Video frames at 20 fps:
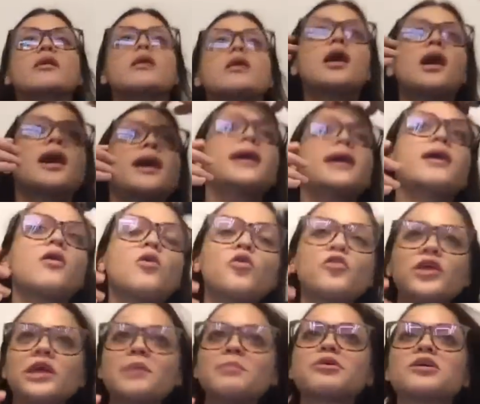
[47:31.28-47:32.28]
i only
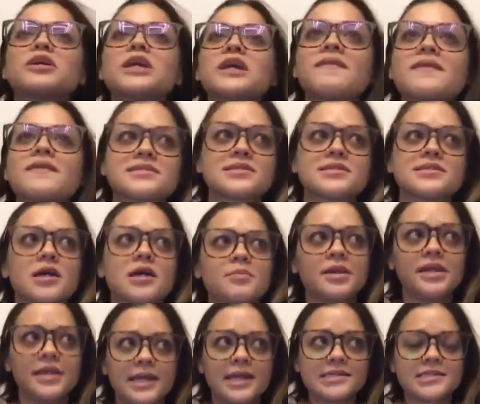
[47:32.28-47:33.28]
am bringing this up
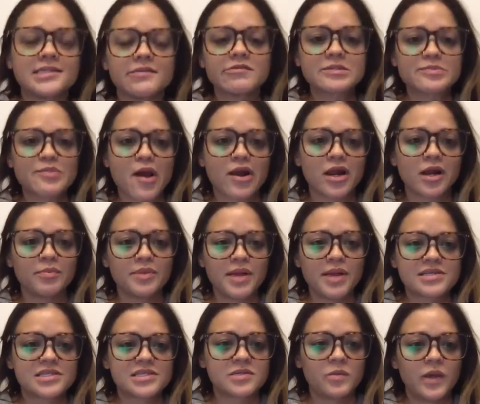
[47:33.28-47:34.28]
and yes it was brought up
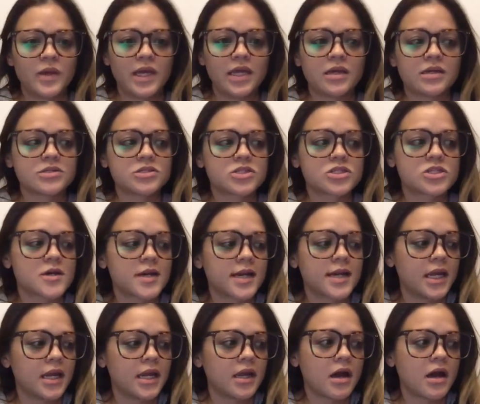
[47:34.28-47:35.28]
last week
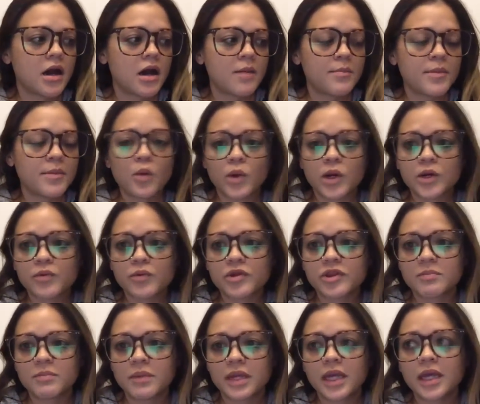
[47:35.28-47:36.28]
during um, a work with
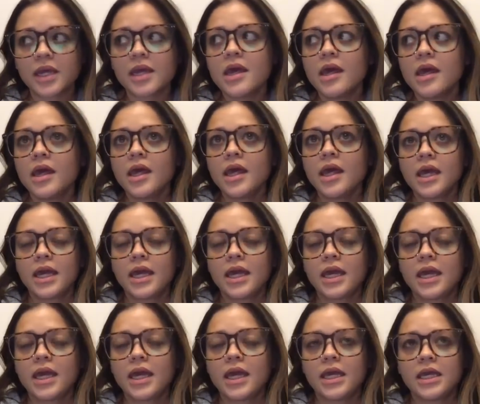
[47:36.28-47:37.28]
me
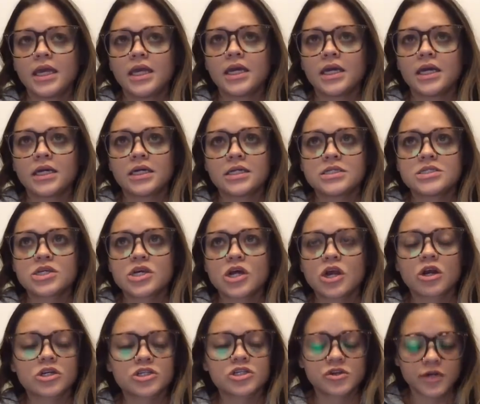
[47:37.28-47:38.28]
and
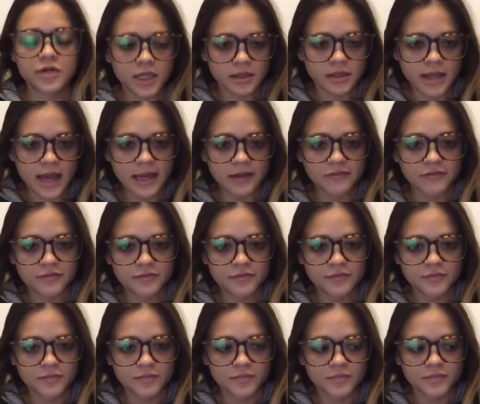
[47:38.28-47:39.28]
or during a live
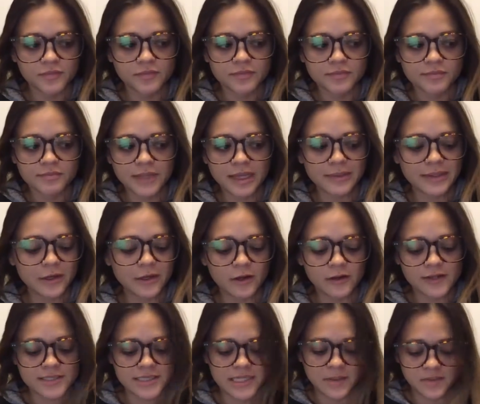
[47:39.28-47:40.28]
maybe they were the
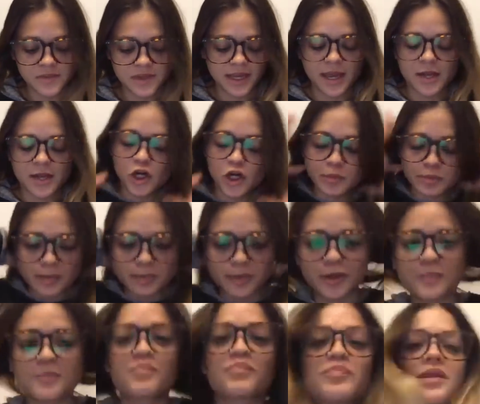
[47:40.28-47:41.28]
same thing i don't remember
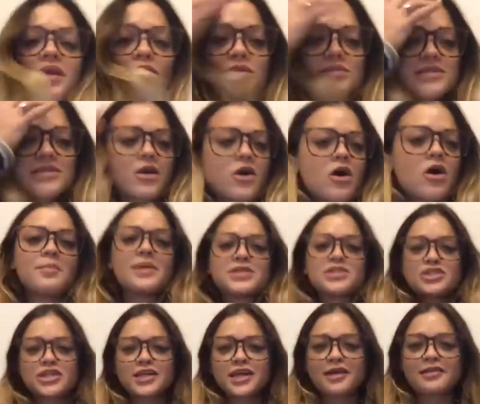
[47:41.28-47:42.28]
it was like all meshed
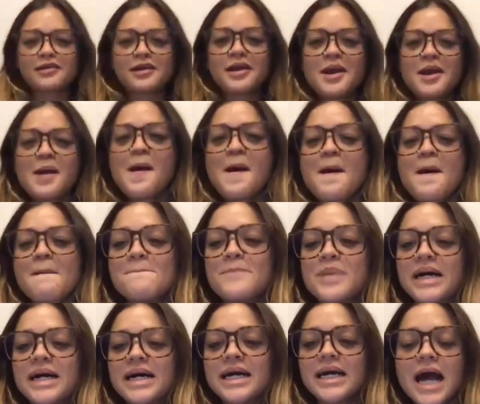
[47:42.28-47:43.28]
together
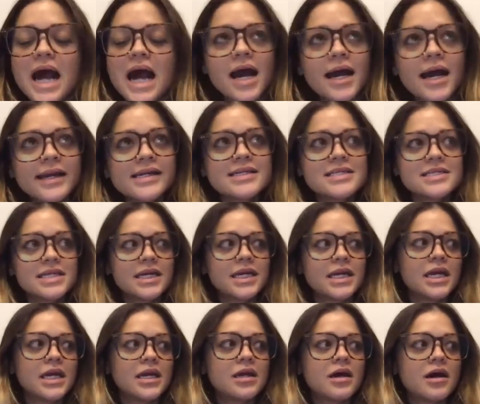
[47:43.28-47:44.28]
but i
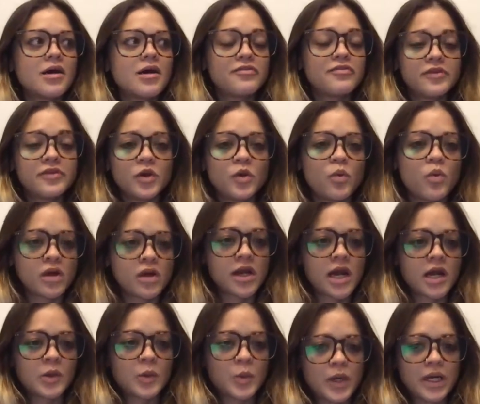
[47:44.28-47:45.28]
did a few
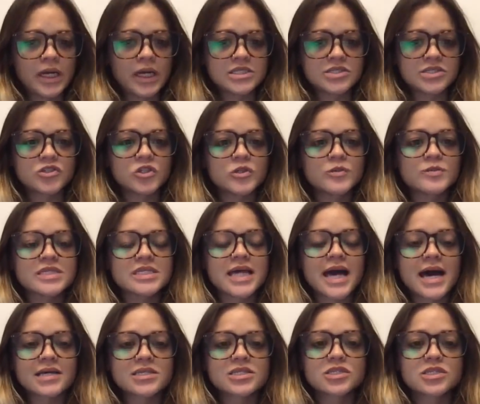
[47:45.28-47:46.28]
one-on-one zooms
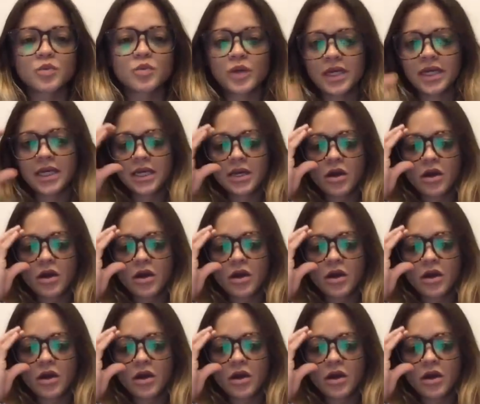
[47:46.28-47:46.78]
last week